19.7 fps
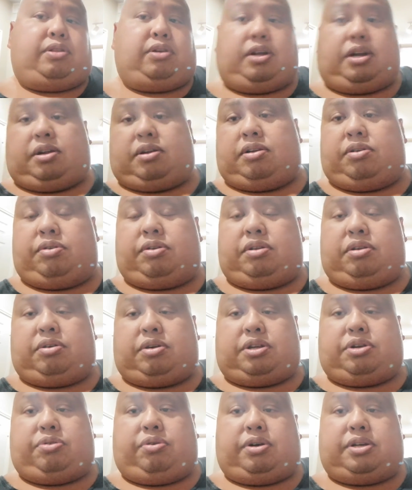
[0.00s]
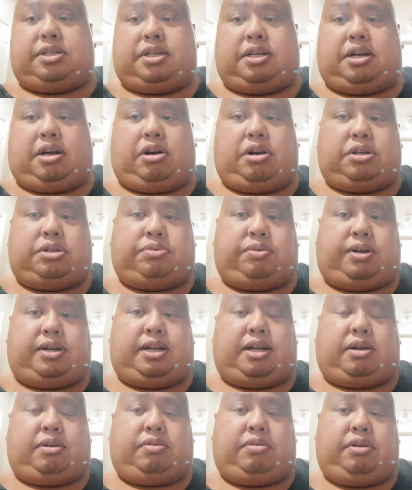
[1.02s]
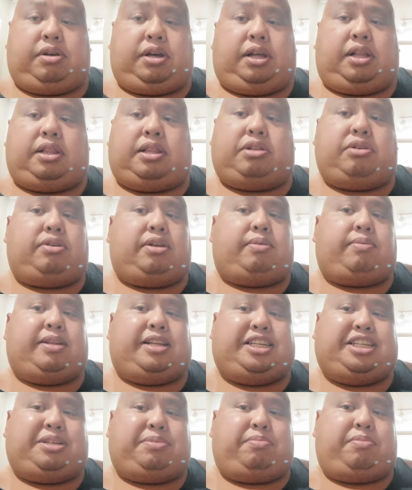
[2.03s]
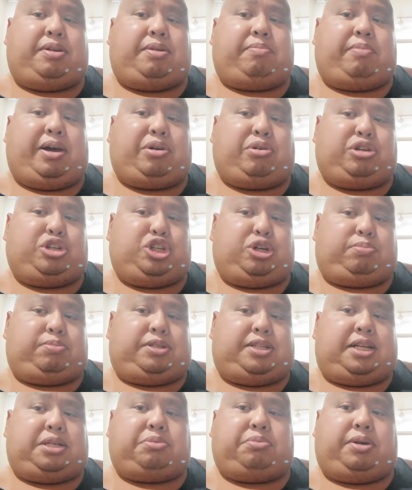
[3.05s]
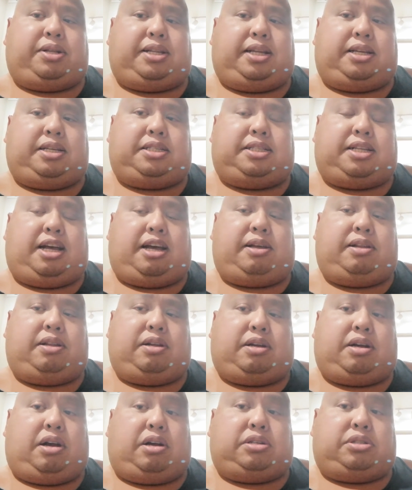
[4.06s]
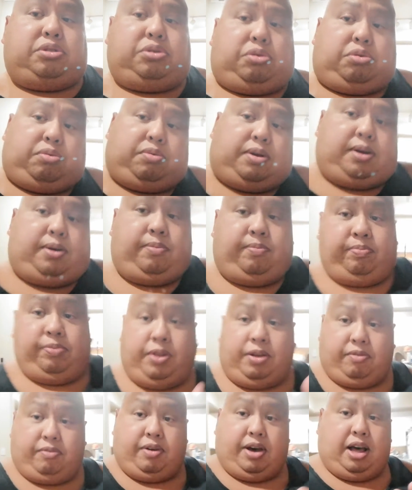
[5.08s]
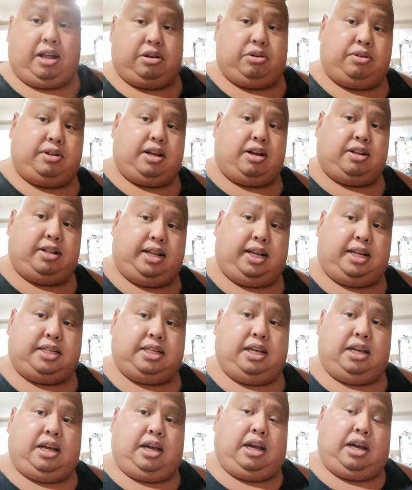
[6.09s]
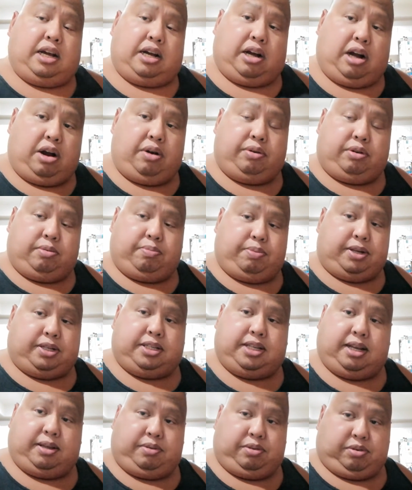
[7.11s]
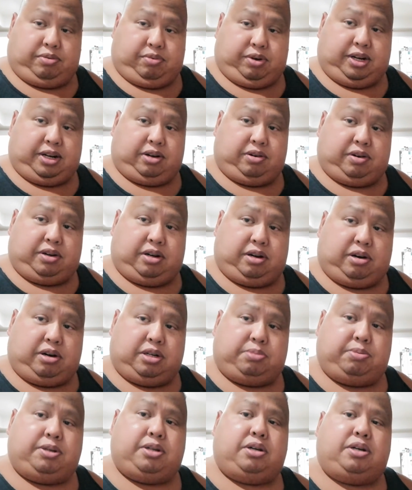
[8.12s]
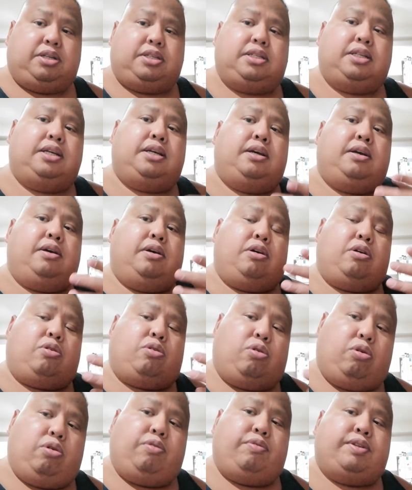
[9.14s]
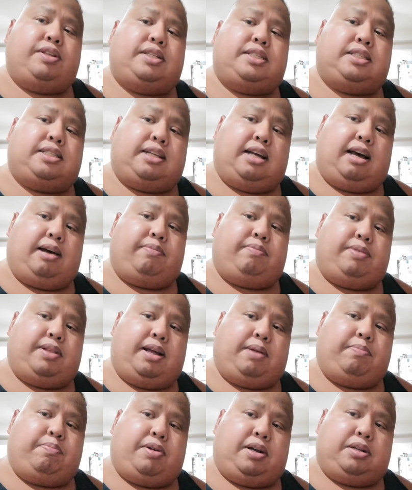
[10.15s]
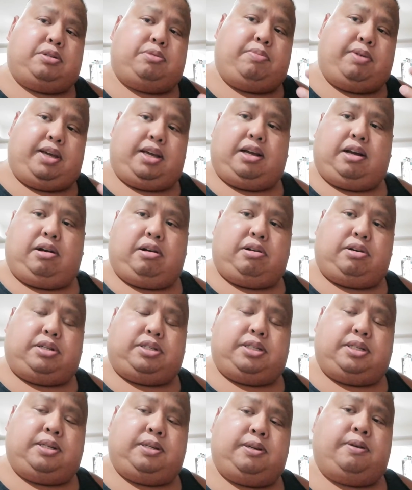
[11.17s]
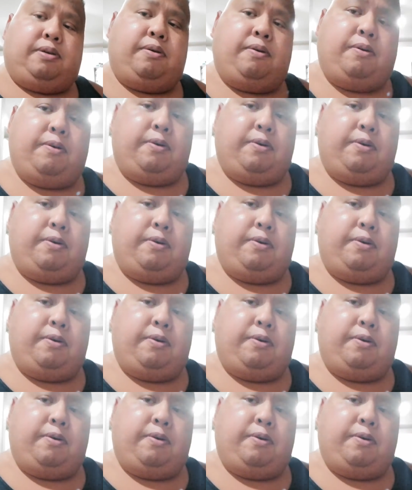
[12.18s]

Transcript: Look at look at trucks and cars right now. They don't have any you know, microchips. That's why they start in the cars so well. Uh, Value nowadays. Car Lopez has not running out of cars because COVID stopped that process of making cars.